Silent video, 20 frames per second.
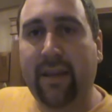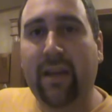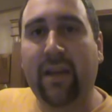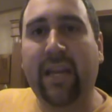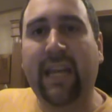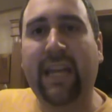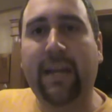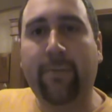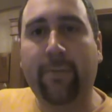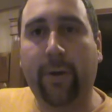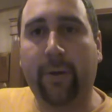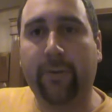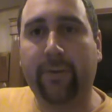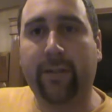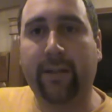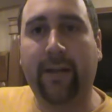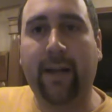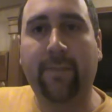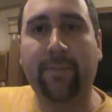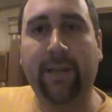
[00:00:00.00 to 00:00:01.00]
heroes
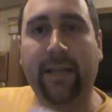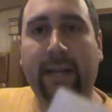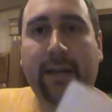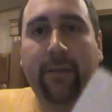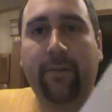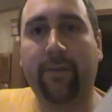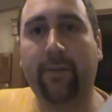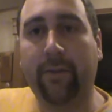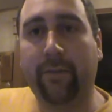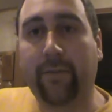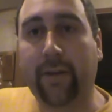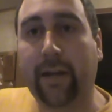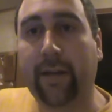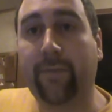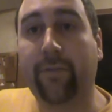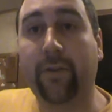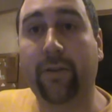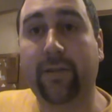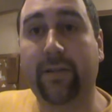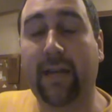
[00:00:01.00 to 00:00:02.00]
to come together for the very
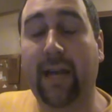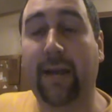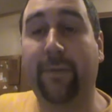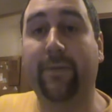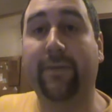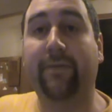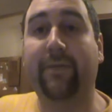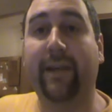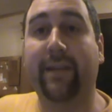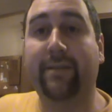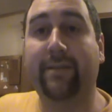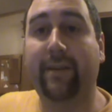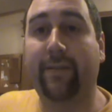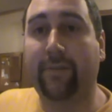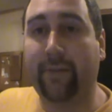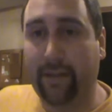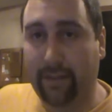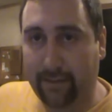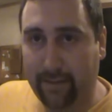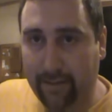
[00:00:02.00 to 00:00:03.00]
first time to face off
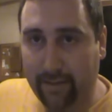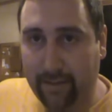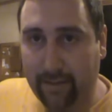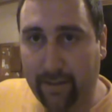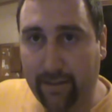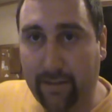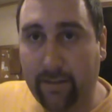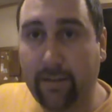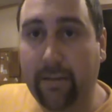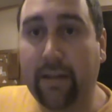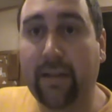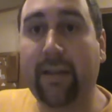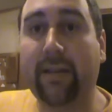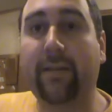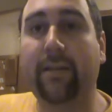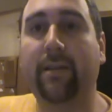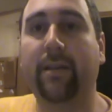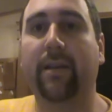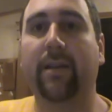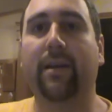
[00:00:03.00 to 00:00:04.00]
against
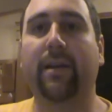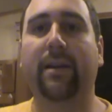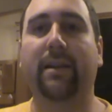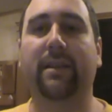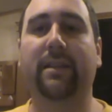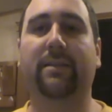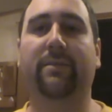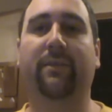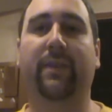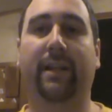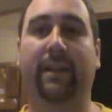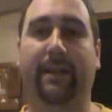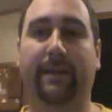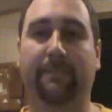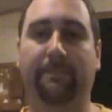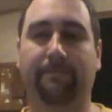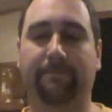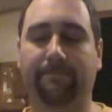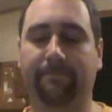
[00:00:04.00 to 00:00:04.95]
this villain.